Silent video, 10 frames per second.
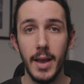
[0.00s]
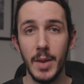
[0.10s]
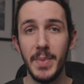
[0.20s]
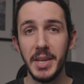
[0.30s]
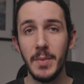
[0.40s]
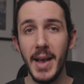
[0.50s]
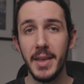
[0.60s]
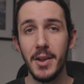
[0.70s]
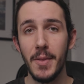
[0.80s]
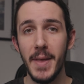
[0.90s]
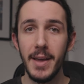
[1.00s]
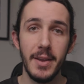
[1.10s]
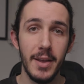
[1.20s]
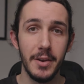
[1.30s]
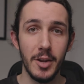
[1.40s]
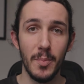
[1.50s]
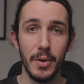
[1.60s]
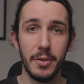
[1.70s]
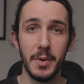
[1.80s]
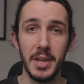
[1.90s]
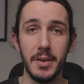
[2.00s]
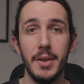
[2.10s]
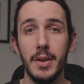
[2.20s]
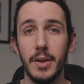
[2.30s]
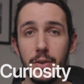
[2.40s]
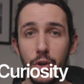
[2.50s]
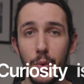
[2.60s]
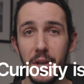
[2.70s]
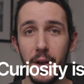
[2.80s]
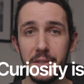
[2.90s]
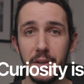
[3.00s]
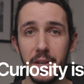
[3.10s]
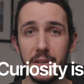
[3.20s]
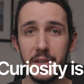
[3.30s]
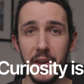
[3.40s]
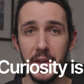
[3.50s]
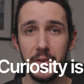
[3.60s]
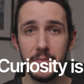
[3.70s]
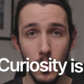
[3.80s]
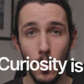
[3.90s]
And piggybacking on that, number 3, curiosity is king.